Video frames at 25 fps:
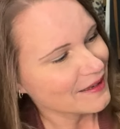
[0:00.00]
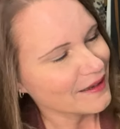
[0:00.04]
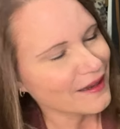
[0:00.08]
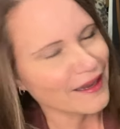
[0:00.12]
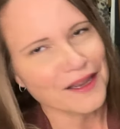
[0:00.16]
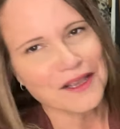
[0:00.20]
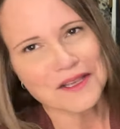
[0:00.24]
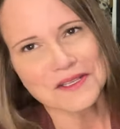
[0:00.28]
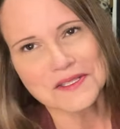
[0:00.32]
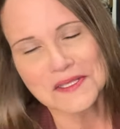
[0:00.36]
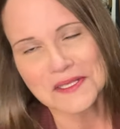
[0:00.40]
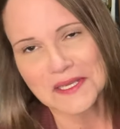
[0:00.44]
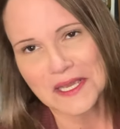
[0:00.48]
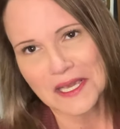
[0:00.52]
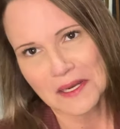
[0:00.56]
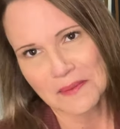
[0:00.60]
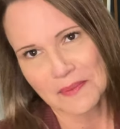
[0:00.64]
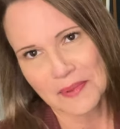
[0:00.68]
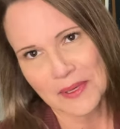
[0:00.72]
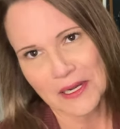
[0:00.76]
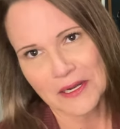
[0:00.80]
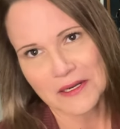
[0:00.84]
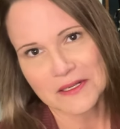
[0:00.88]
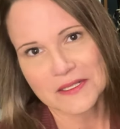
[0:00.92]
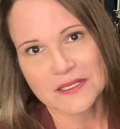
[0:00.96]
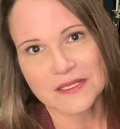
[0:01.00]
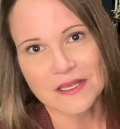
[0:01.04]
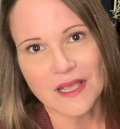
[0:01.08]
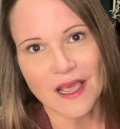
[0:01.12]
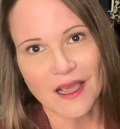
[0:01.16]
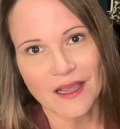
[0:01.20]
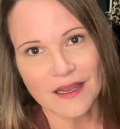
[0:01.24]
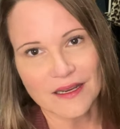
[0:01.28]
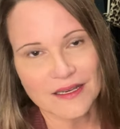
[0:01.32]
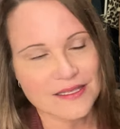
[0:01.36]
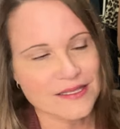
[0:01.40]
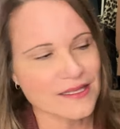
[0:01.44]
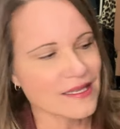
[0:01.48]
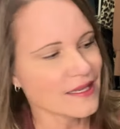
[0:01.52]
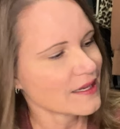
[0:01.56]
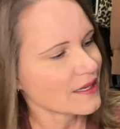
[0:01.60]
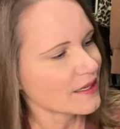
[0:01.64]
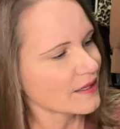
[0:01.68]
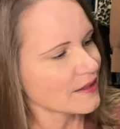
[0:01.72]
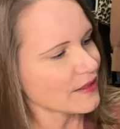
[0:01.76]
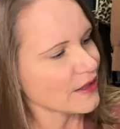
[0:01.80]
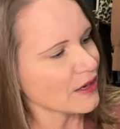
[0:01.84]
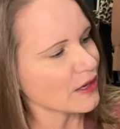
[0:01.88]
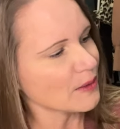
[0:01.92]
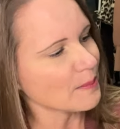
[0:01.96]
I also got a pair of socks.
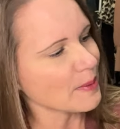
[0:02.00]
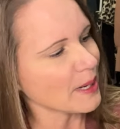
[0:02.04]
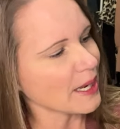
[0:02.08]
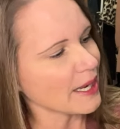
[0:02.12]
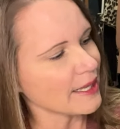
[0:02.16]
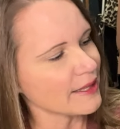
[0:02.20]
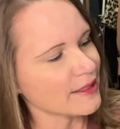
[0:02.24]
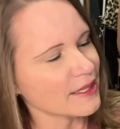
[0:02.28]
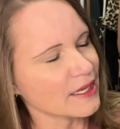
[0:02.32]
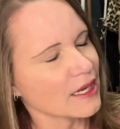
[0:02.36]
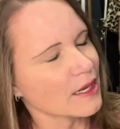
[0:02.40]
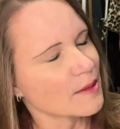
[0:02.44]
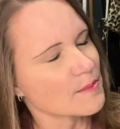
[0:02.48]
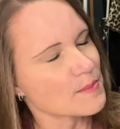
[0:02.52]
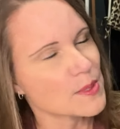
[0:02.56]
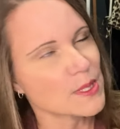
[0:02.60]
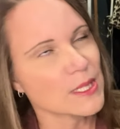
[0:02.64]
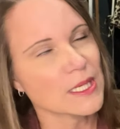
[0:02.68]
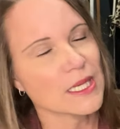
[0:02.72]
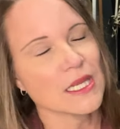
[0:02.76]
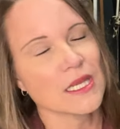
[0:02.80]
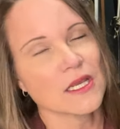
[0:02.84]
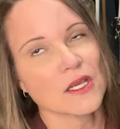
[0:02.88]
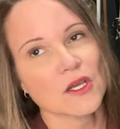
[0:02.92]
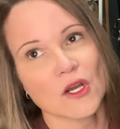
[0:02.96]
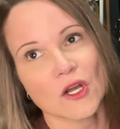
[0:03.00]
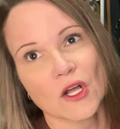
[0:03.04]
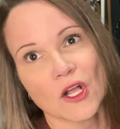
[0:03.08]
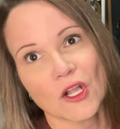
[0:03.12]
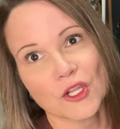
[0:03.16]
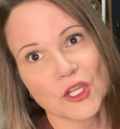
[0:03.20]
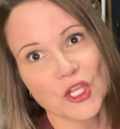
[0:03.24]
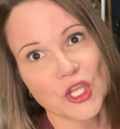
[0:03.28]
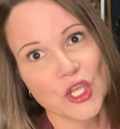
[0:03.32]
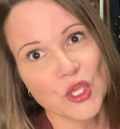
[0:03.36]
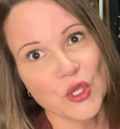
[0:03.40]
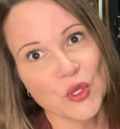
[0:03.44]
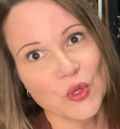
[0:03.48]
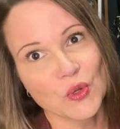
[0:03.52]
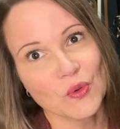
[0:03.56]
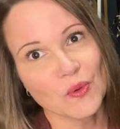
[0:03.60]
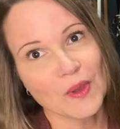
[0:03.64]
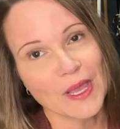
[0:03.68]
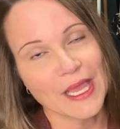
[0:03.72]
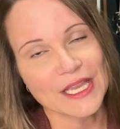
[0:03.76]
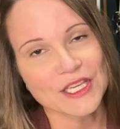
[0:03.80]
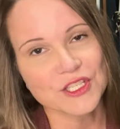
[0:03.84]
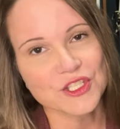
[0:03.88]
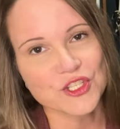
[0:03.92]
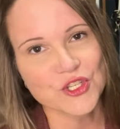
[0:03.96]
They're by the company called Hue,
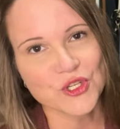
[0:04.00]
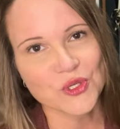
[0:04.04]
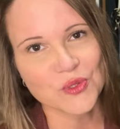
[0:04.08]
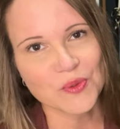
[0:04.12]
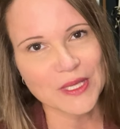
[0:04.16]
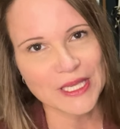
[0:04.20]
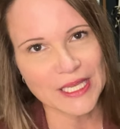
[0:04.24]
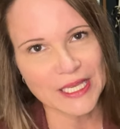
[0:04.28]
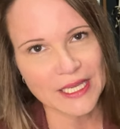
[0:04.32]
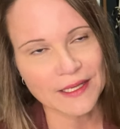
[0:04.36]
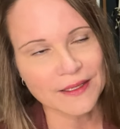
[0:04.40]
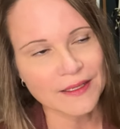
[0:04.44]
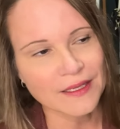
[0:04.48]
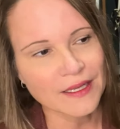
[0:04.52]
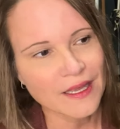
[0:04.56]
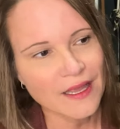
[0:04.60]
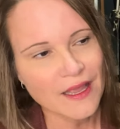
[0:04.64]
H-U-E,